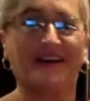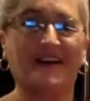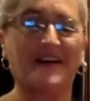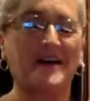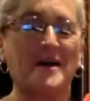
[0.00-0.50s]

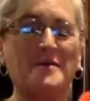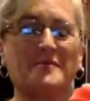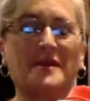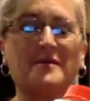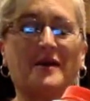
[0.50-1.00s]

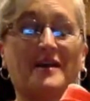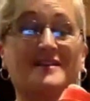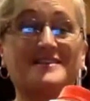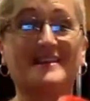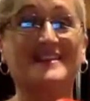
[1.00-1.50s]
But anyway,
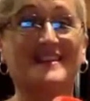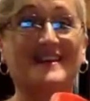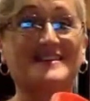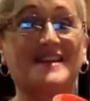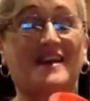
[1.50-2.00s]
did
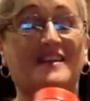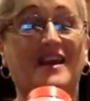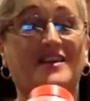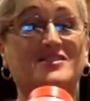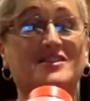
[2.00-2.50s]
this, and
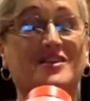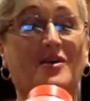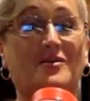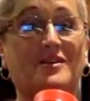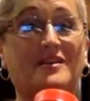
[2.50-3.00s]
she
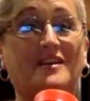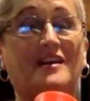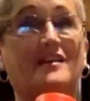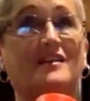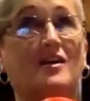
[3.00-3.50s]
coated it,
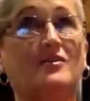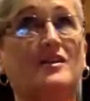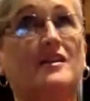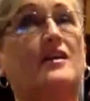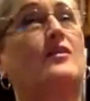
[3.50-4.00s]
and
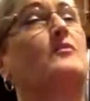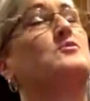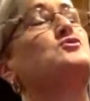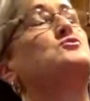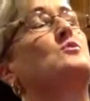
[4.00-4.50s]
it
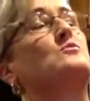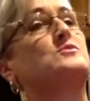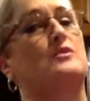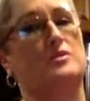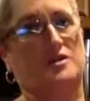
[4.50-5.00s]
was so
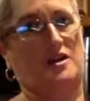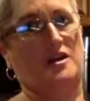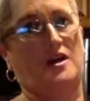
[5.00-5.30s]
salty.